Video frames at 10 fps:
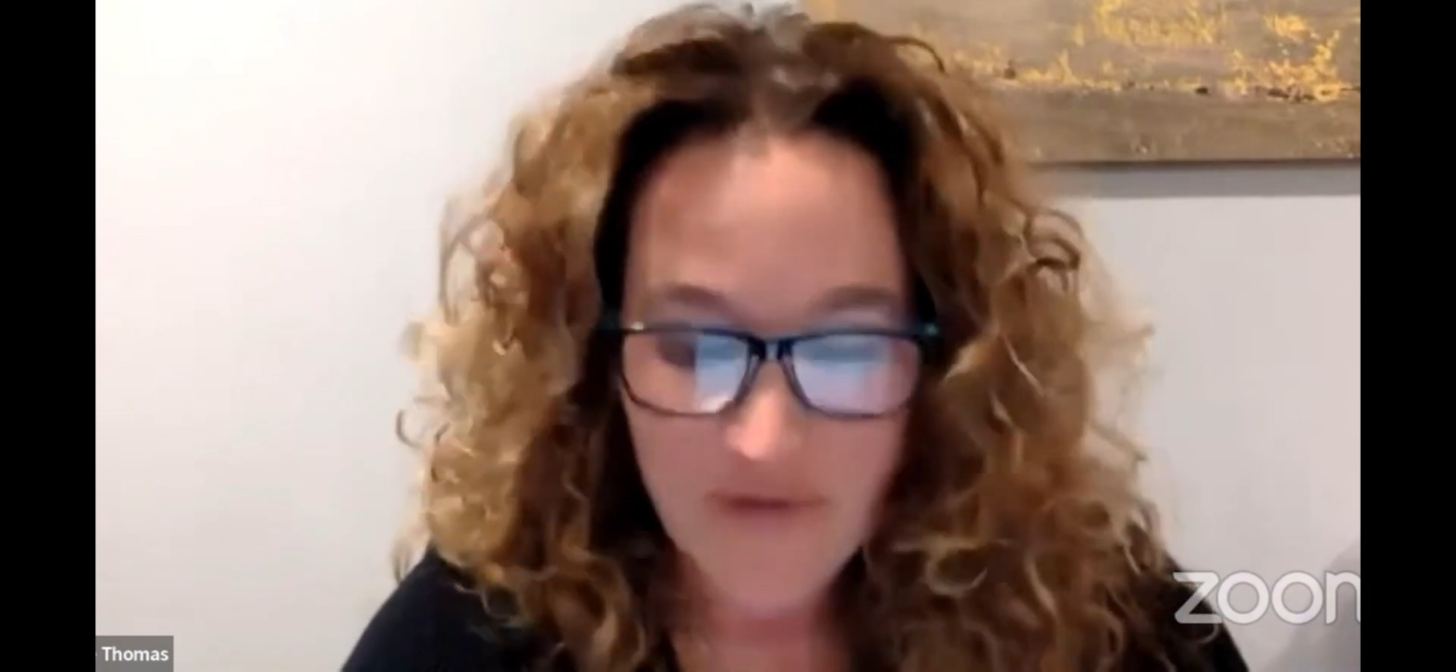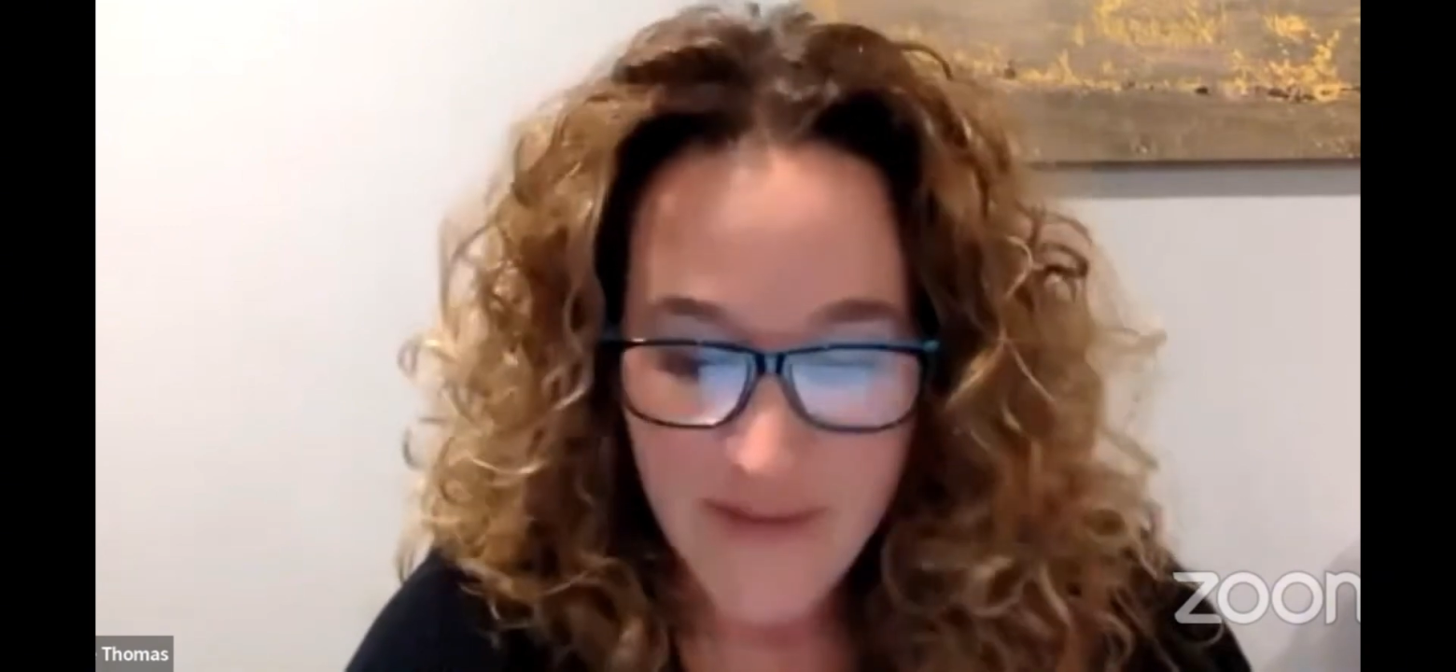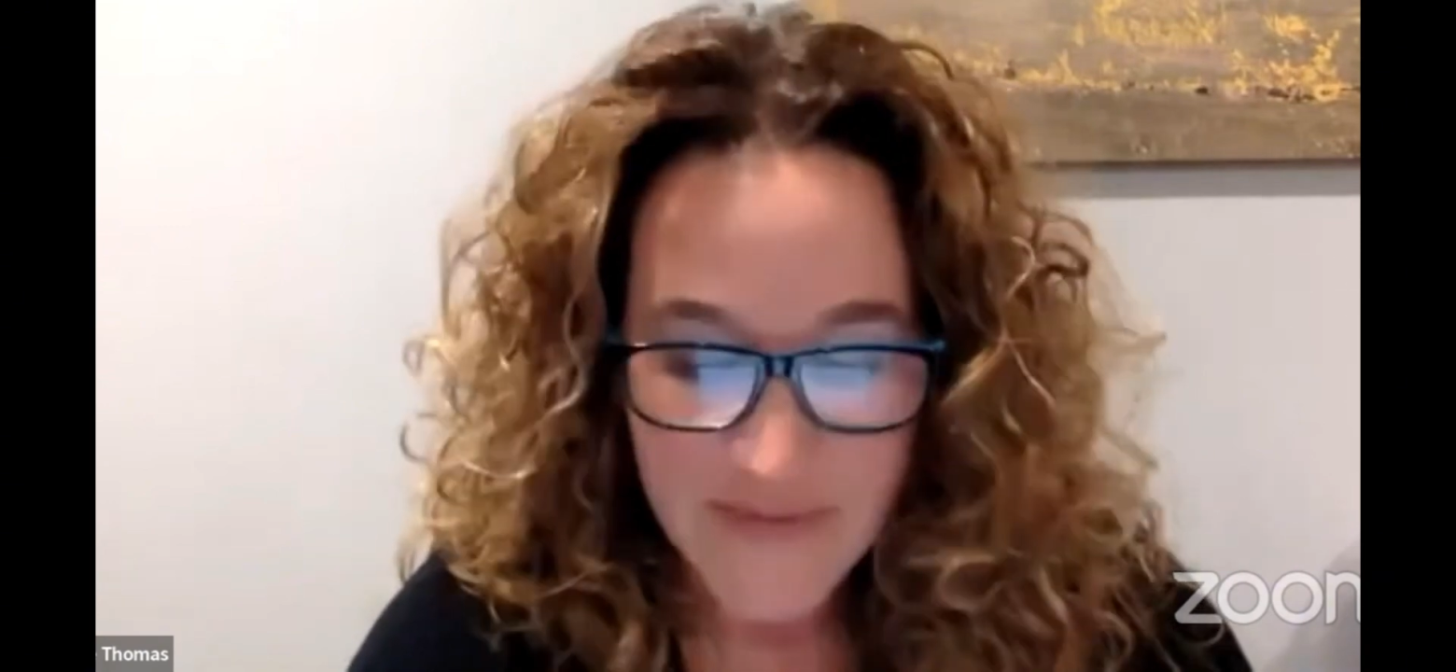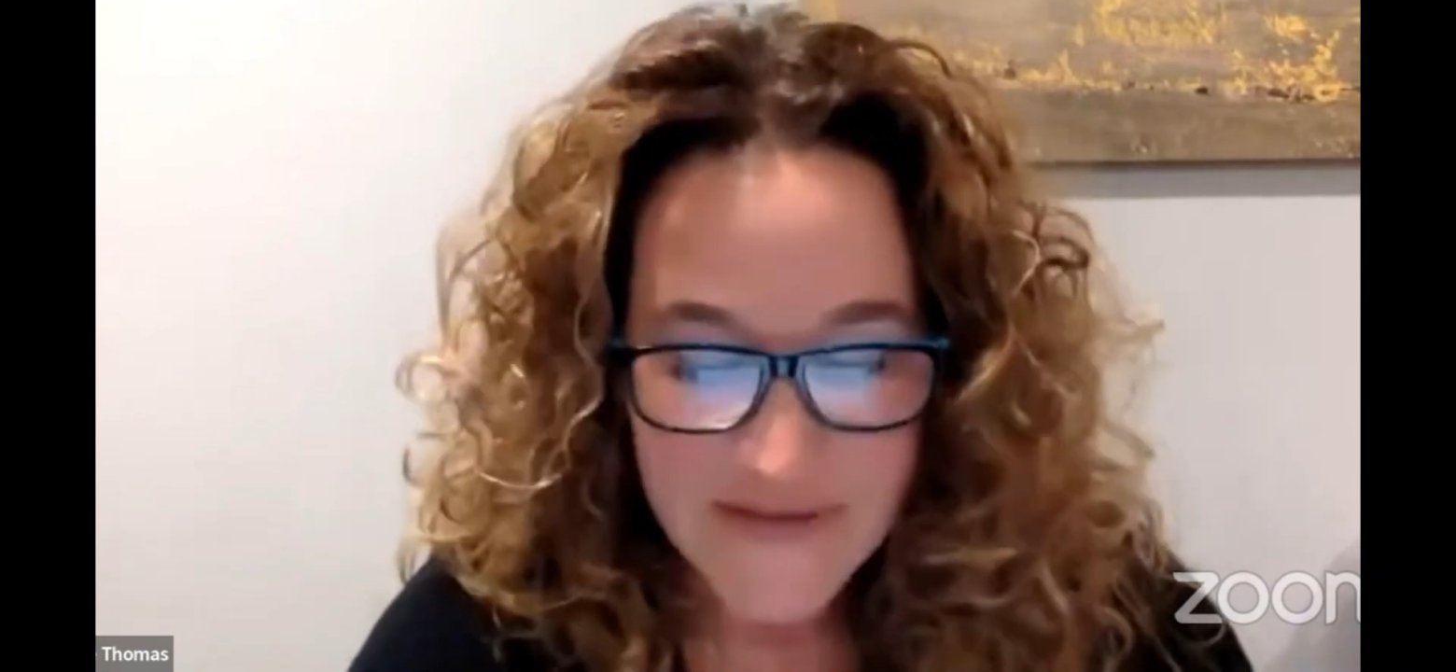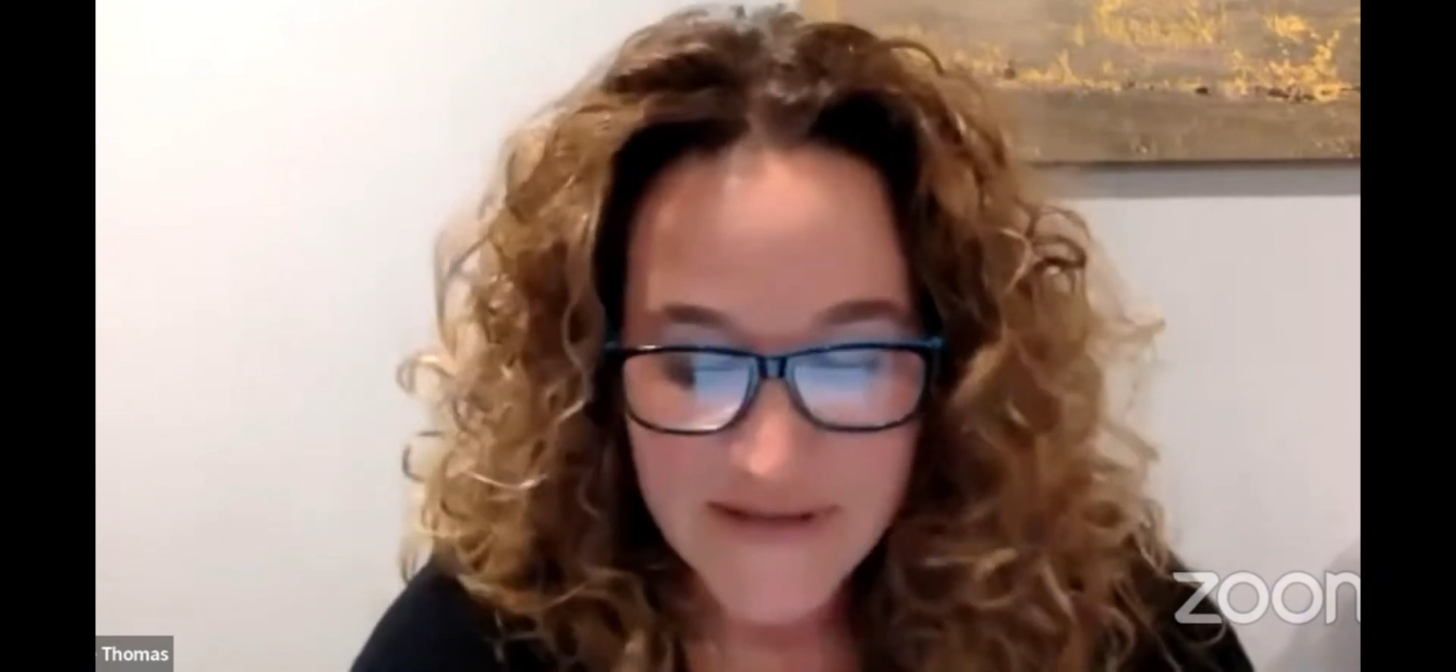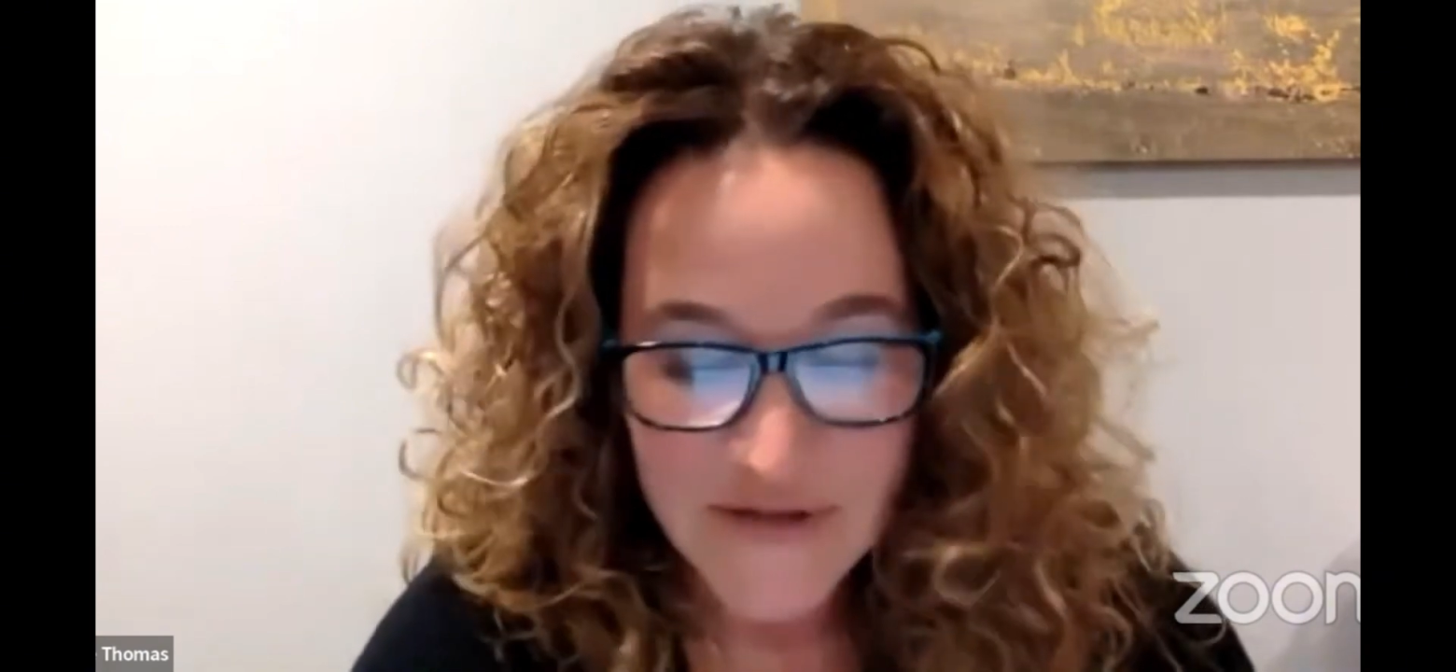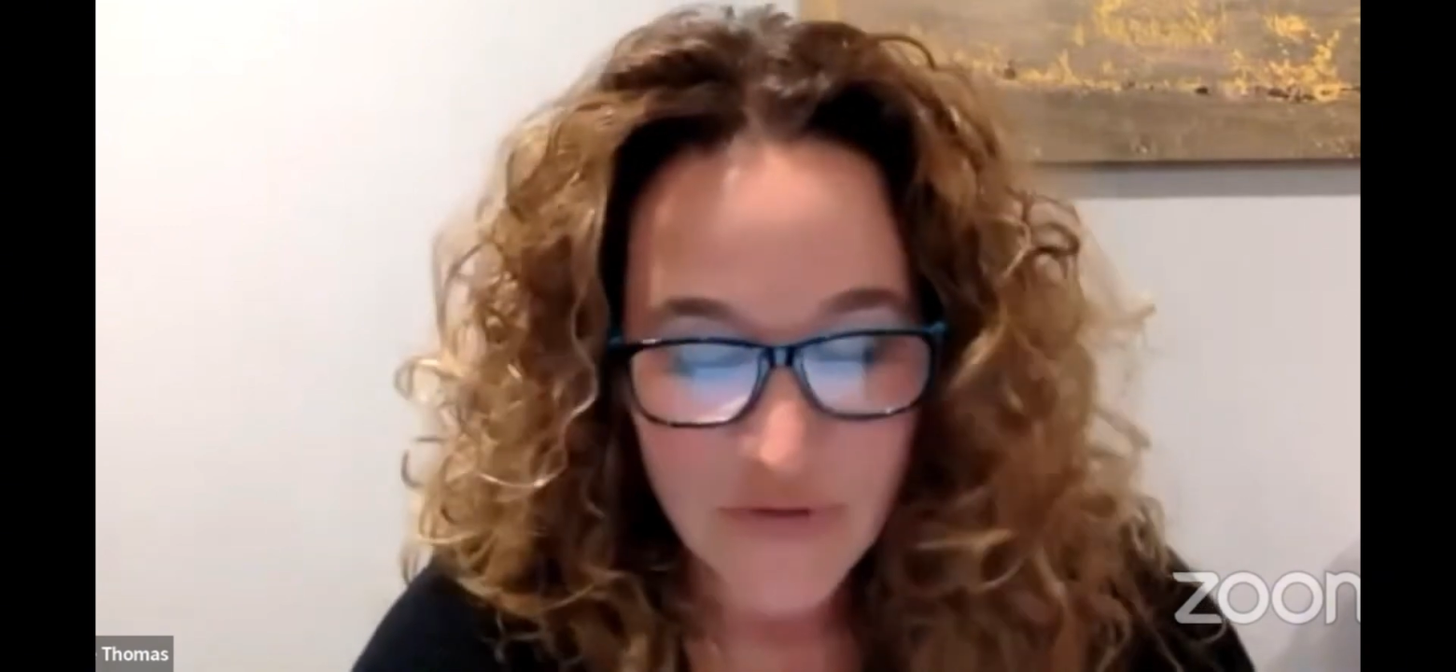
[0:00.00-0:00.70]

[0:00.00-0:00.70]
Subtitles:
absence